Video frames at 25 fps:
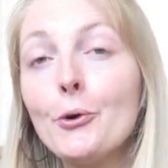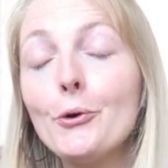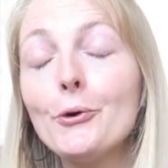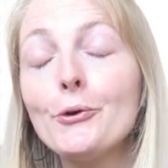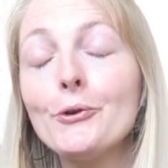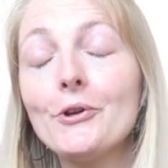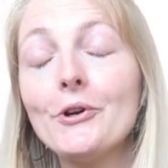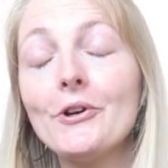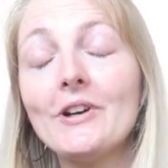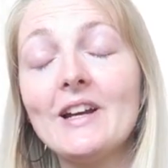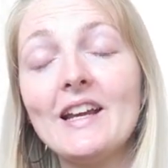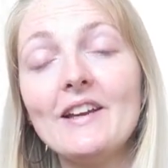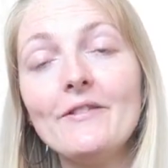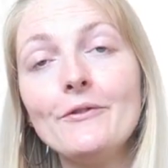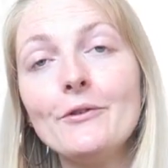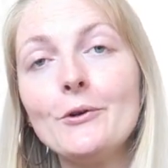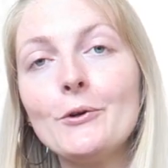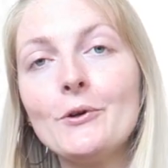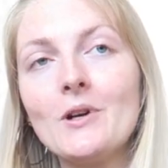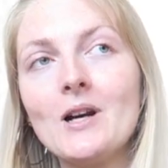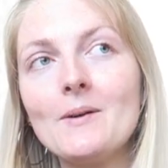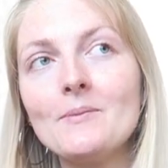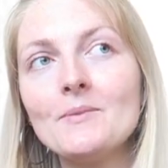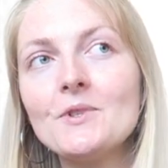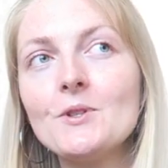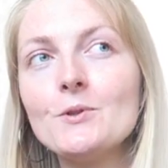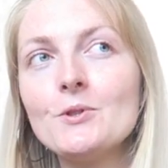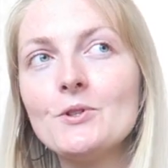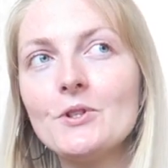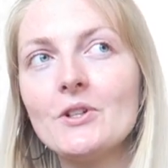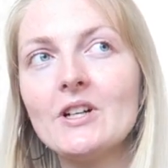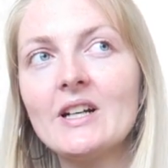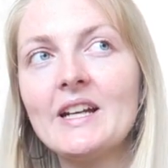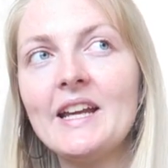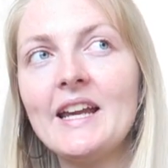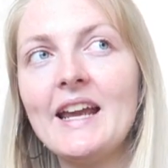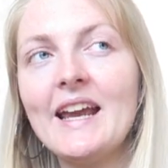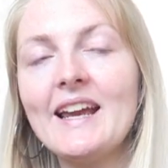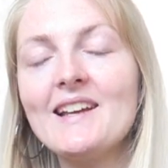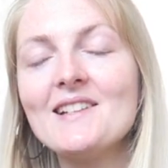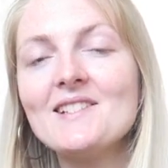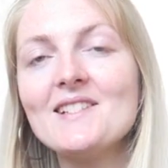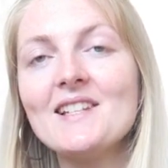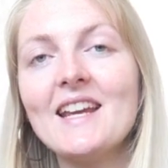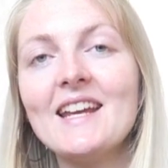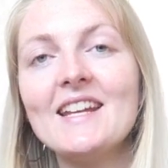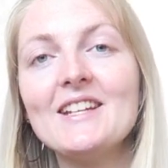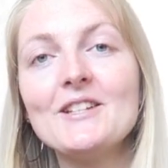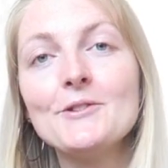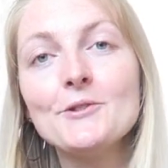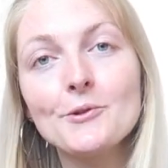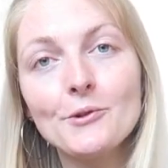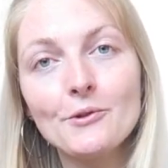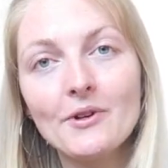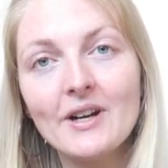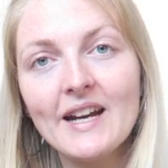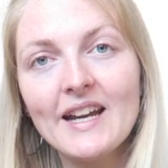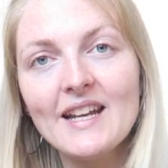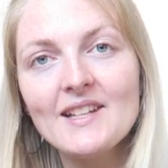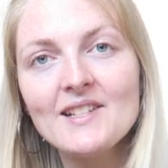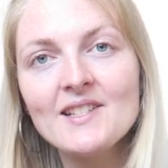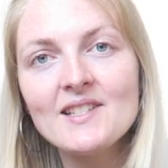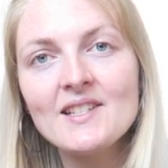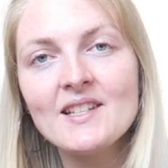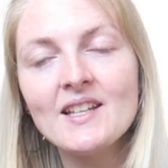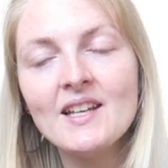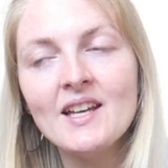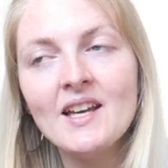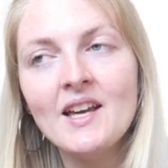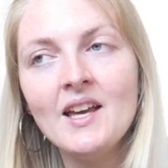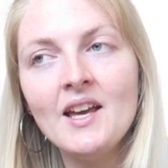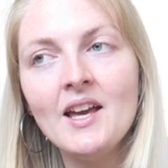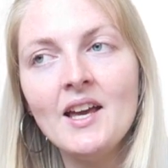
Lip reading: Although if you come to Turkey as a tourist,